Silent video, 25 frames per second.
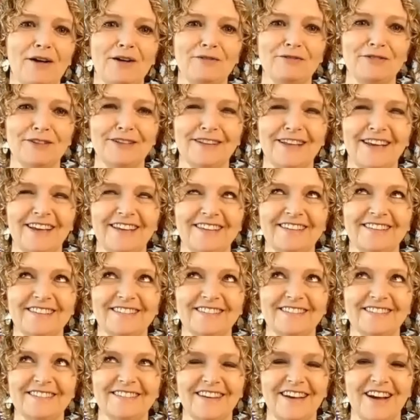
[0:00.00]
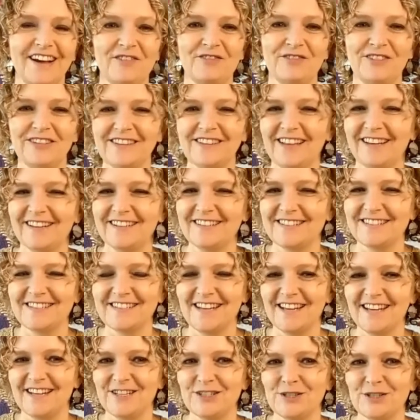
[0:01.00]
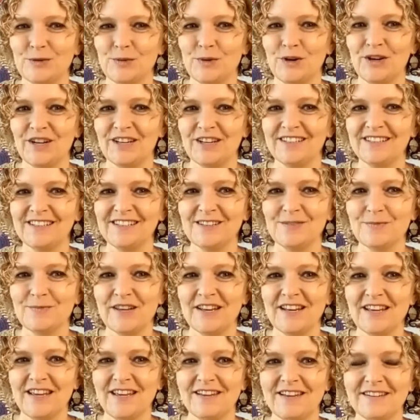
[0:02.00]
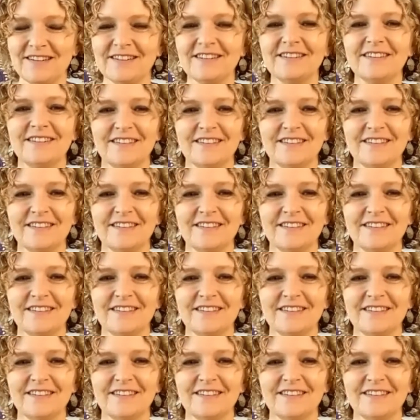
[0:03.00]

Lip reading: I feel like it's starting to work a little bit here?